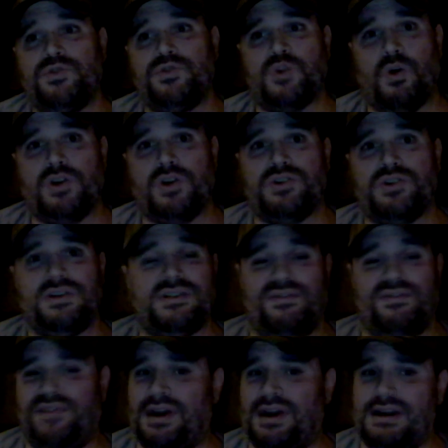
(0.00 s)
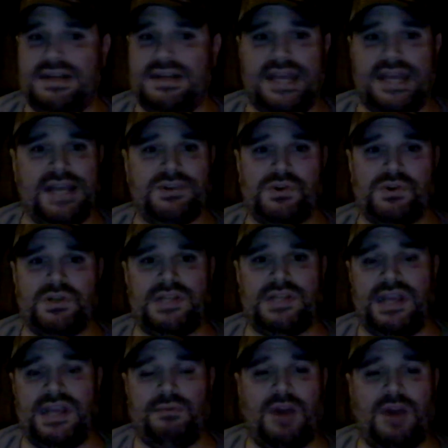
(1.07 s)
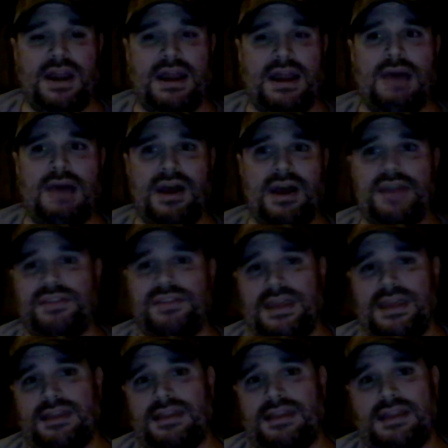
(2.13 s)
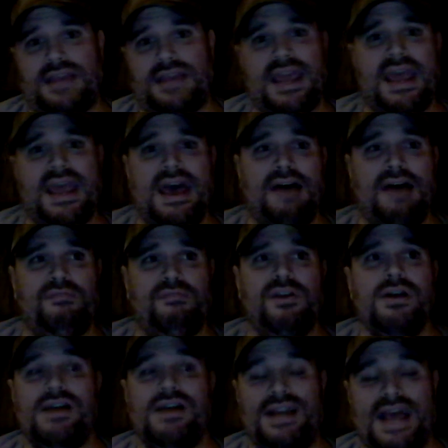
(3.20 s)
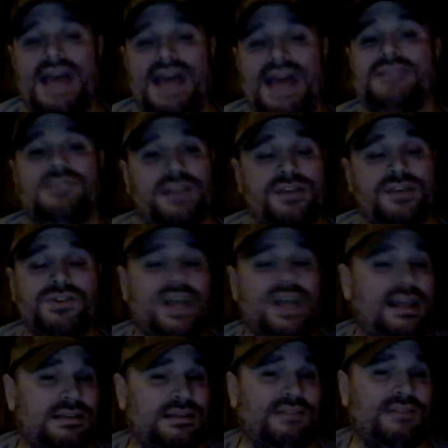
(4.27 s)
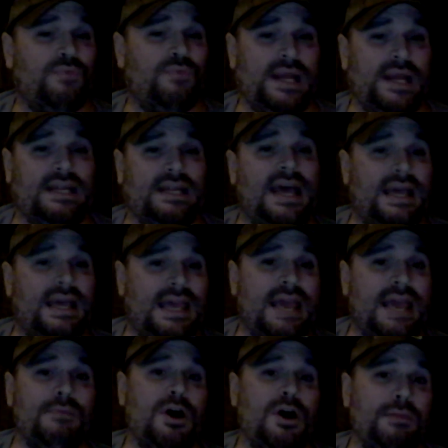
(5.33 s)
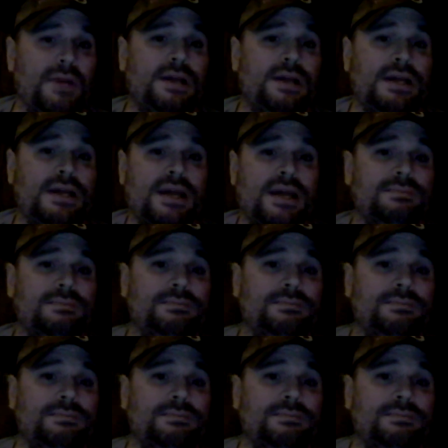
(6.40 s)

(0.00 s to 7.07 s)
Georgia is a very dangerous team right now, and I think that they have an excellent chance of winning that game on Monday.